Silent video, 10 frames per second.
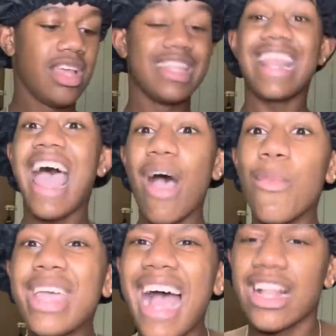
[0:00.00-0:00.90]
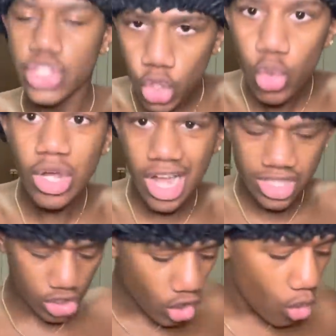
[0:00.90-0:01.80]
Now we got two
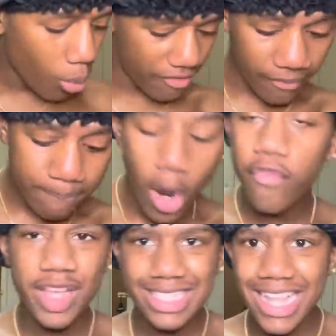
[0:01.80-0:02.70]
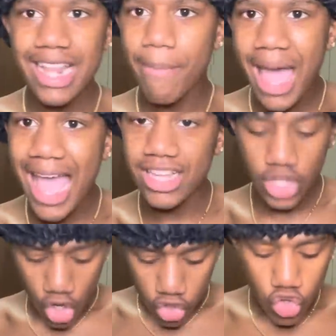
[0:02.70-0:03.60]
guns with both extended mags.
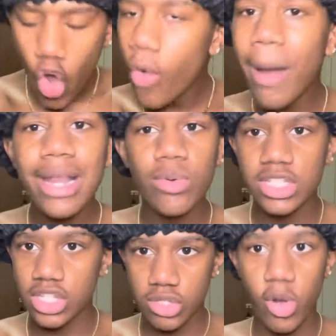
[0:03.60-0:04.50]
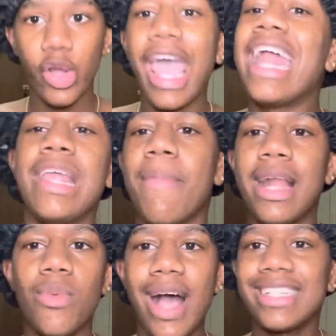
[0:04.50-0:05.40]
Nobody wants to smoke.
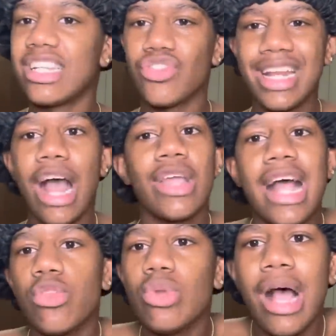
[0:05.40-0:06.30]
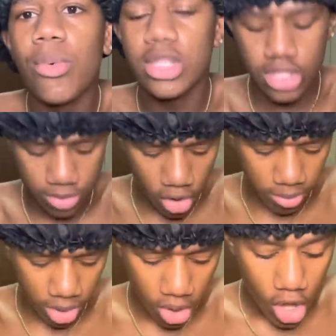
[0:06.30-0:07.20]
Anybody watching this right now, y'all do not want to smoke,
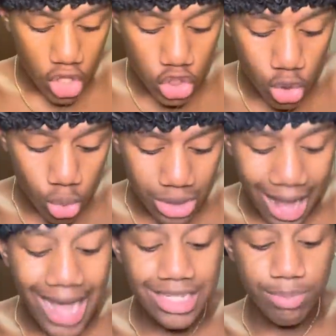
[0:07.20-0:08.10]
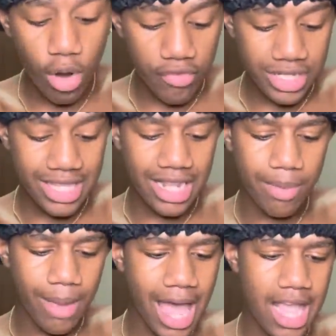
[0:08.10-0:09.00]
bro. Two Glocks, both extended
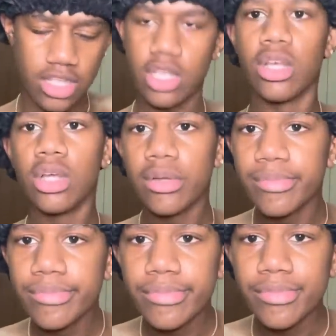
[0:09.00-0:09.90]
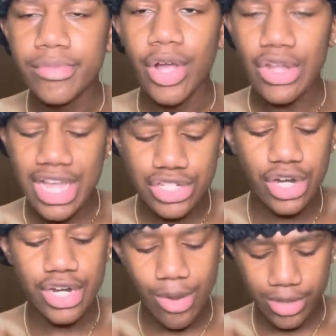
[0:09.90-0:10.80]
mags. Oh, yeah,
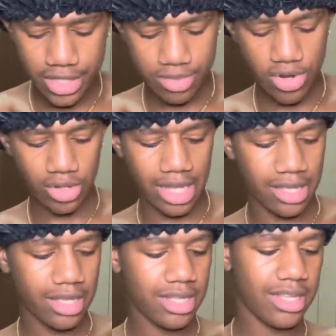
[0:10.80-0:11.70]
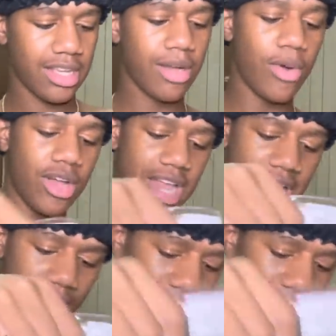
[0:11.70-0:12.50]
sure y'all want to smoke. Like, come on now.